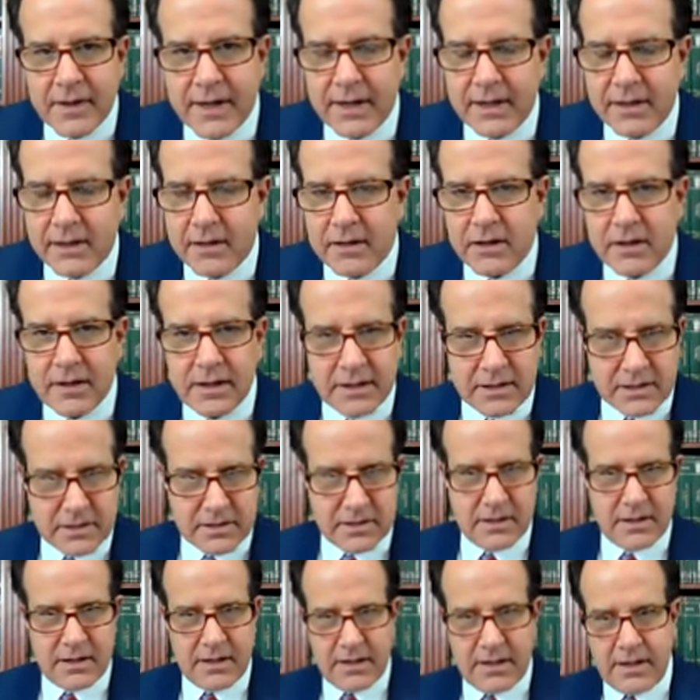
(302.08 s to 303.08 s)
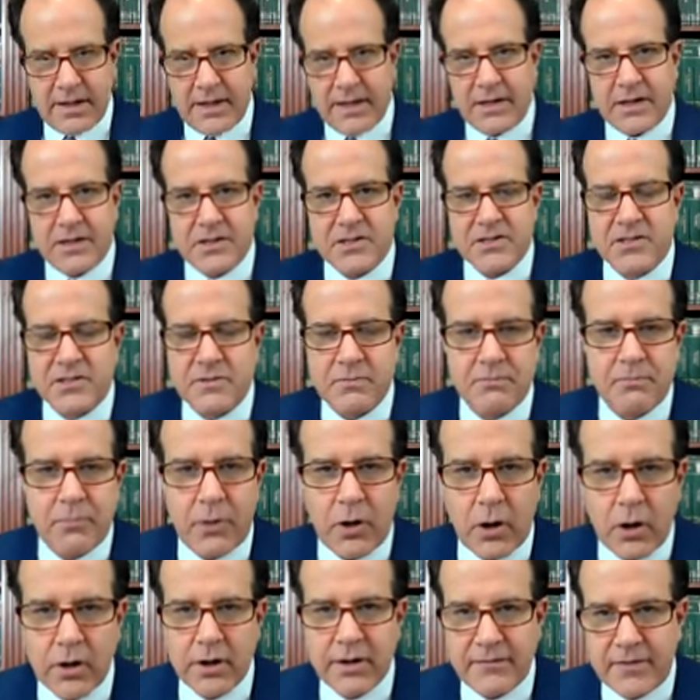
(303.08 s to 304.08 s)
they it it is
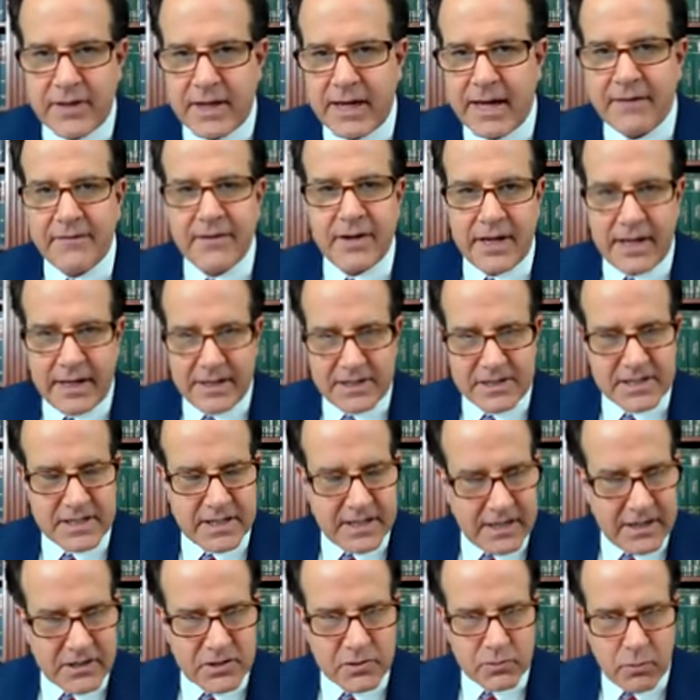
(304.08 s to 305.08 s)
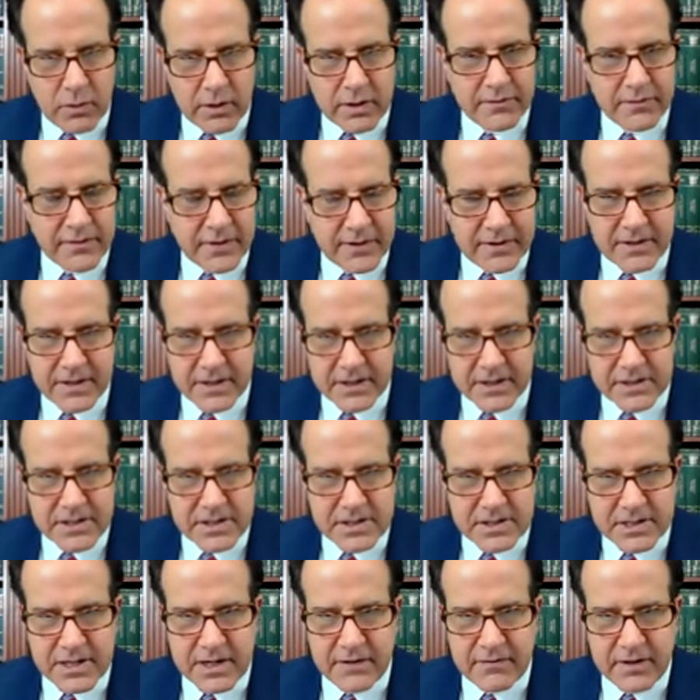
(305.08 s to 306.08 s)
part of the evidence and it's one of the things
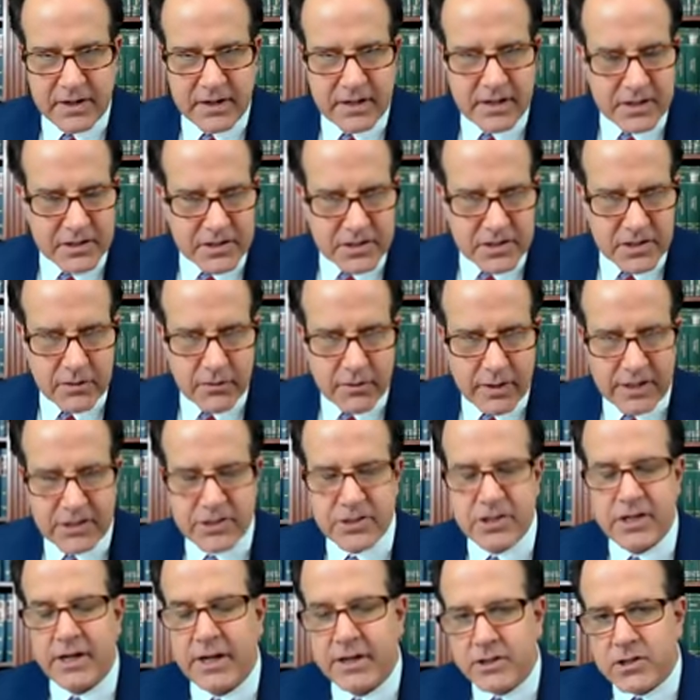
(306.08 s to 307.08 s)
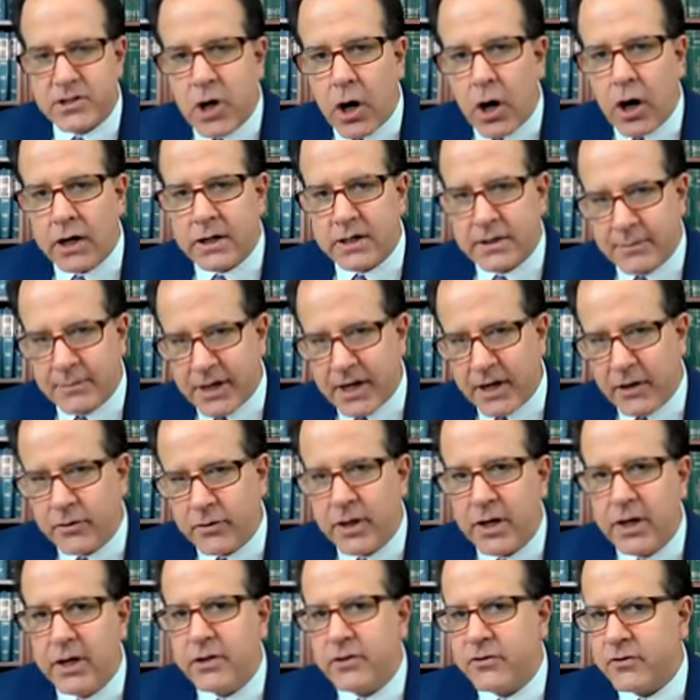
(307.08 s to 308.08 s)
that's given consideration and talked
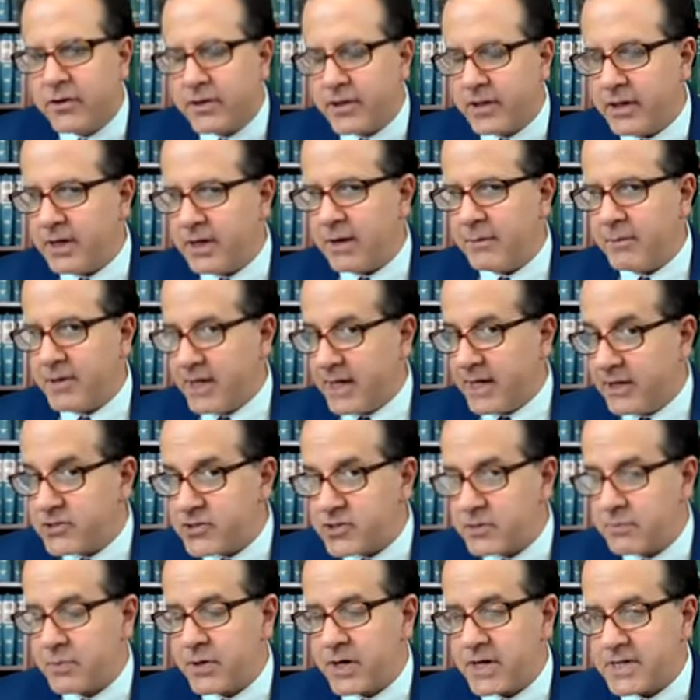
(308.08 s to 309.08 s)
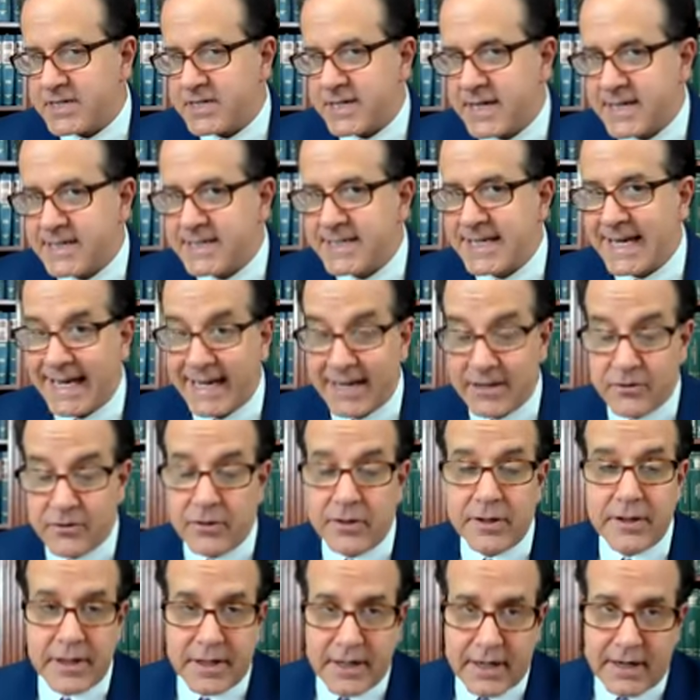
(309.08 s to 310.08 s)
about during the nomination process and
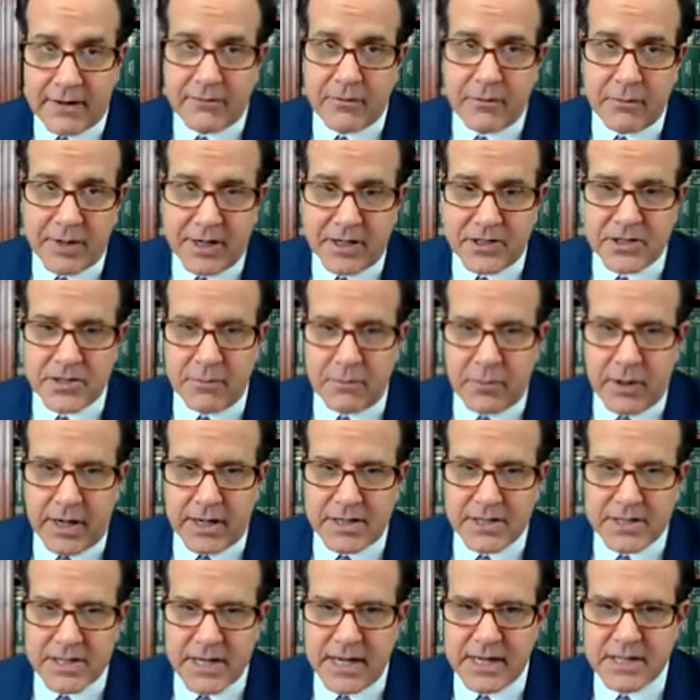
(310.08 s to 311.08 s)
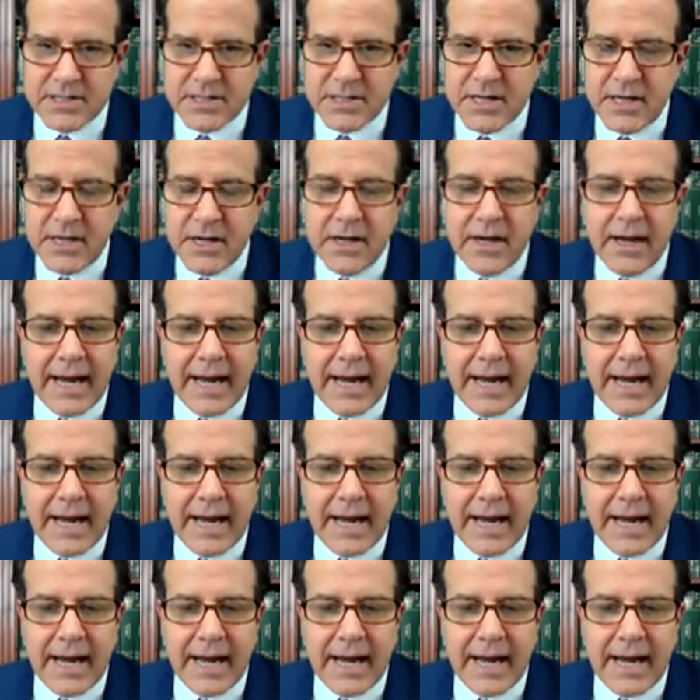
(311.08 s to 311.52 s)
during the confirmation process.